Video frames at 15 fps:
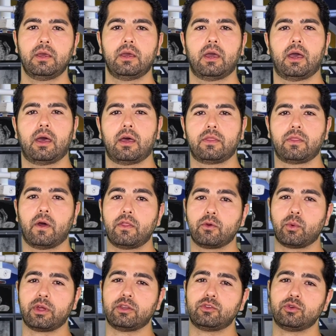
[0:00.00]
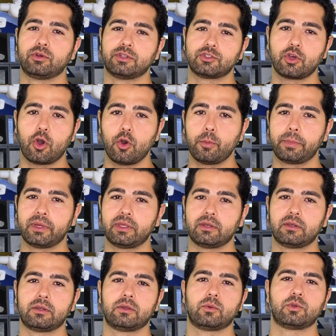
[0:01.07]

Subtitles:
The other way to do it is open,